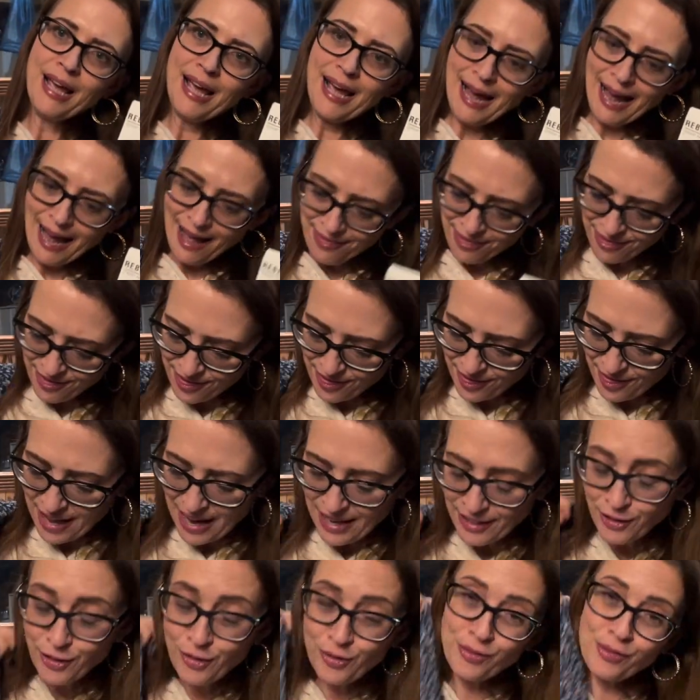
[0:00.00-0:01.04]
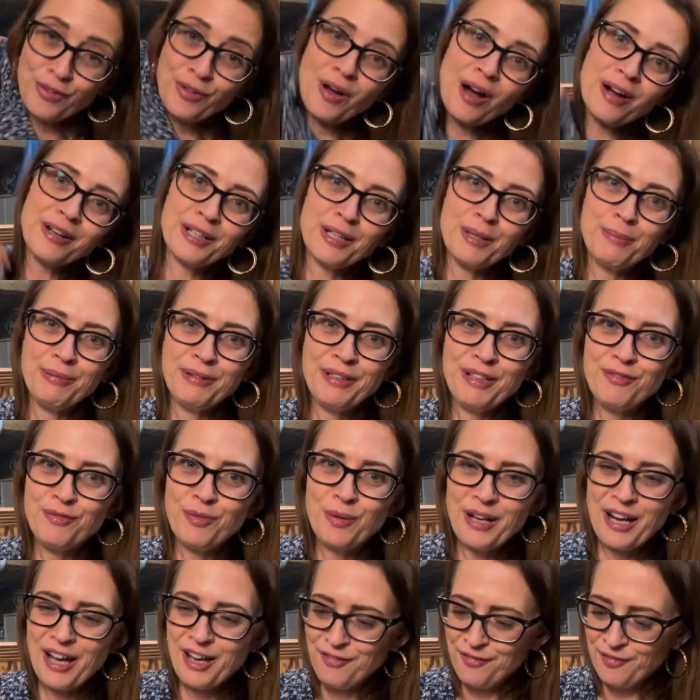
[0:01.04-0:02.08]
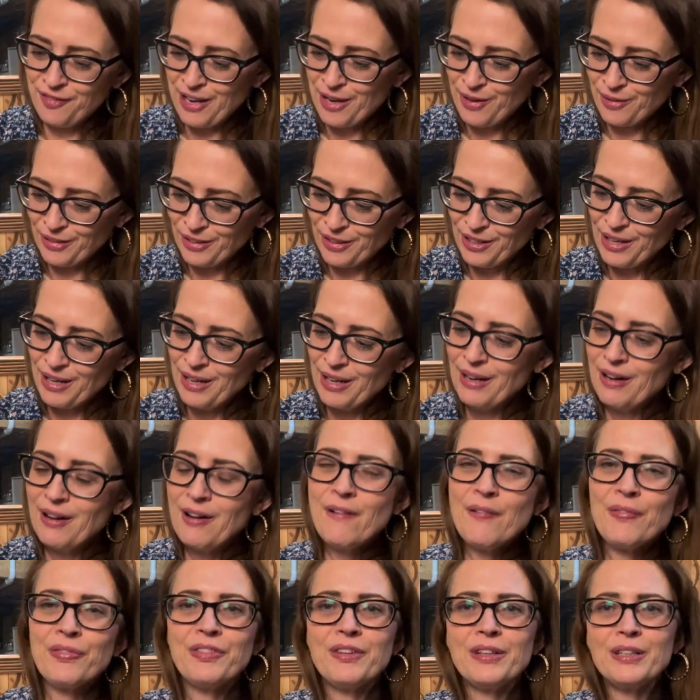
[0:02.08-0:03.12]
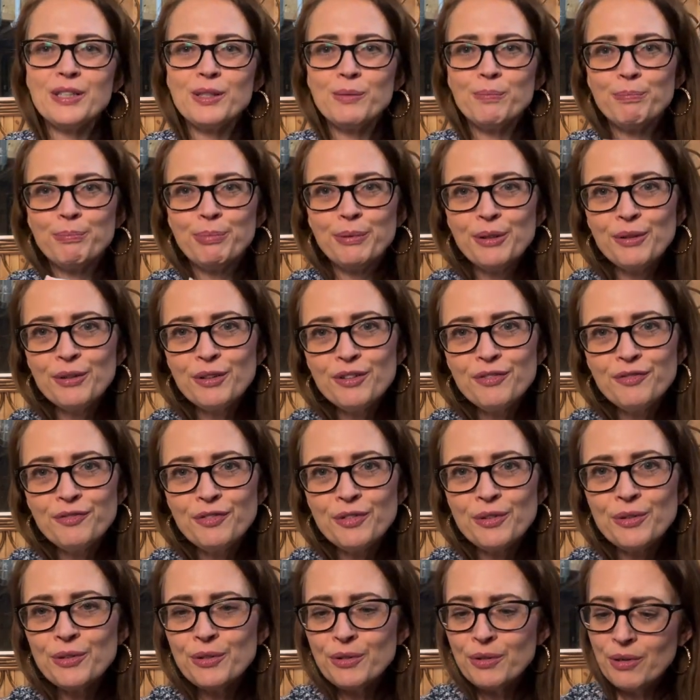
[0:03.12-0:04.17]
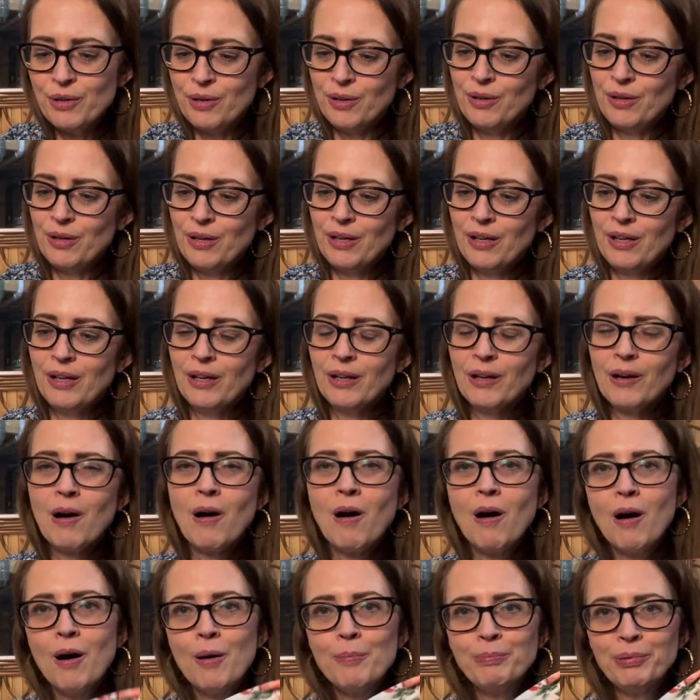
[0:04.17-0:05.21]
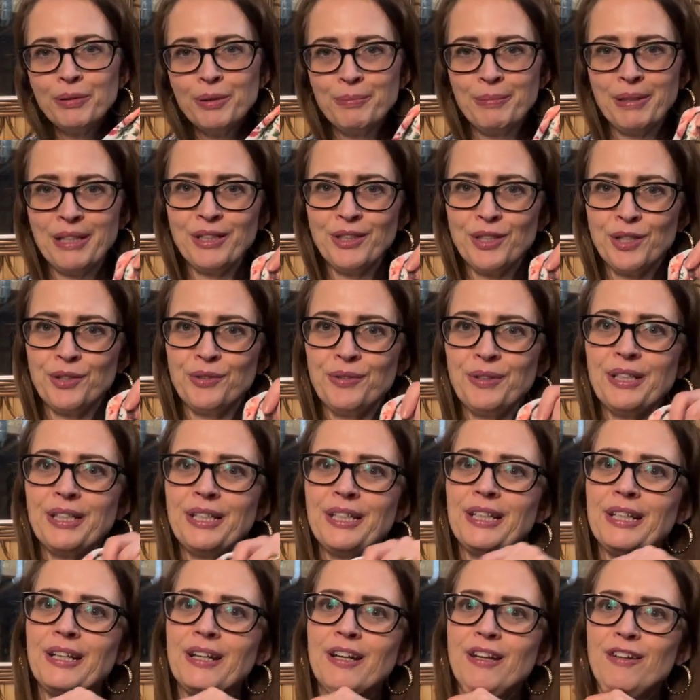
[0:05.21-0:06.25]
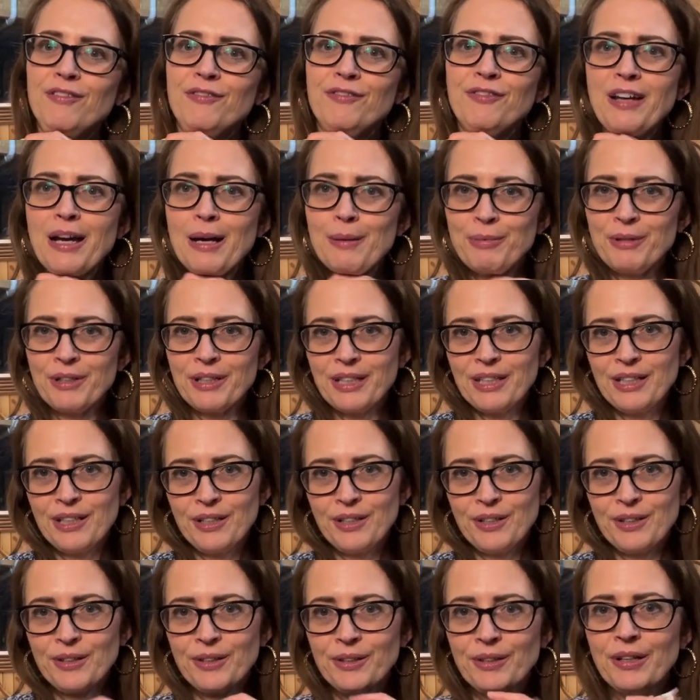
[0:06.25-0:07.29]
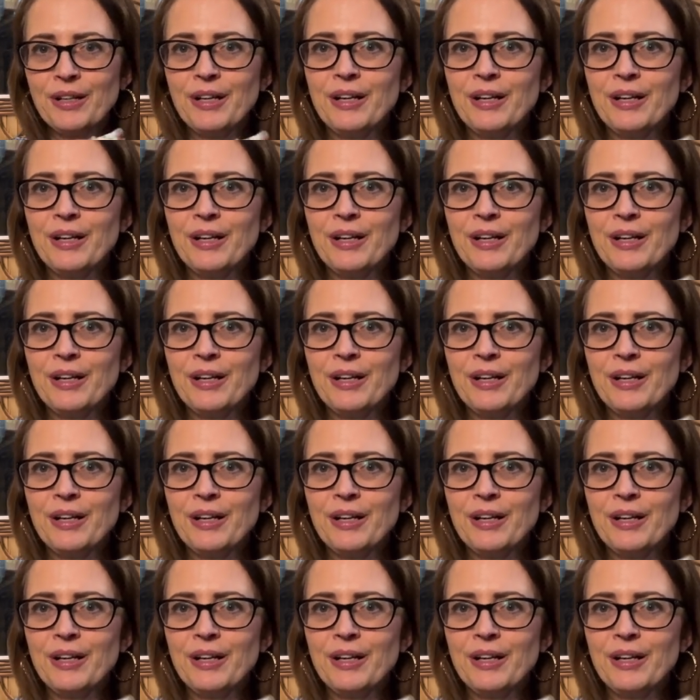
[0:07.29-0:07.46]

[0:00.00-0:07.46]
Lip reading: And then you're not going to believe what I found. This beautiful complementary fabric here